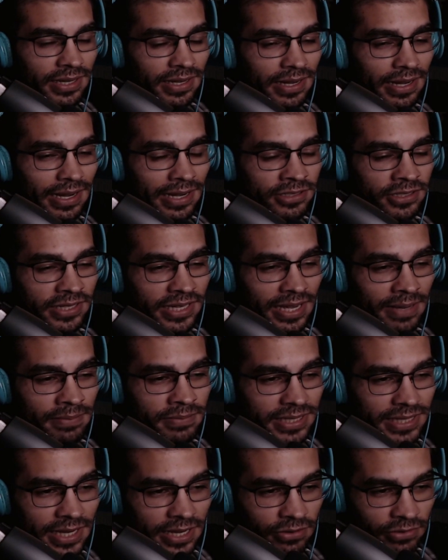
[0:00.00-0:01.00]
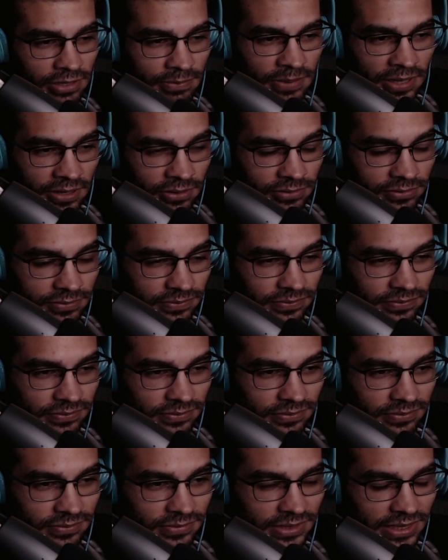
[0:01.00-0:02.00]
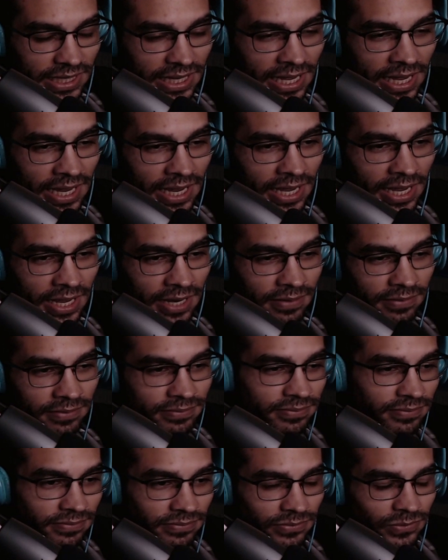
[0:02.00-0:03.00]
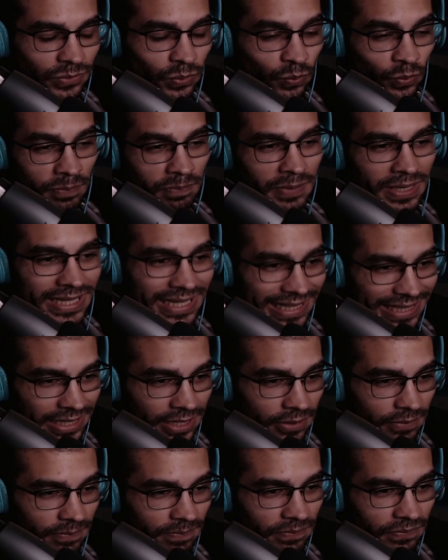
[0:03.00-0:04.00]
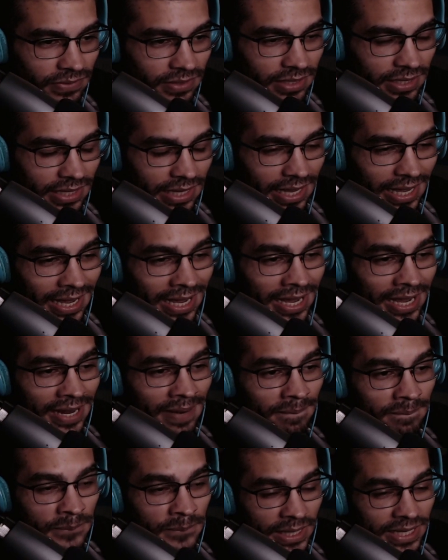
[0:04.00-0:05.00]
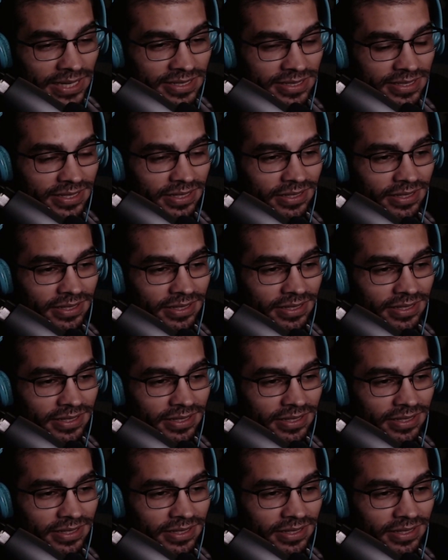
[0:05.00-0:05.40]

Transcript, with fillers: I took an empty Gatorade bottle and whipped my dick out, and pissed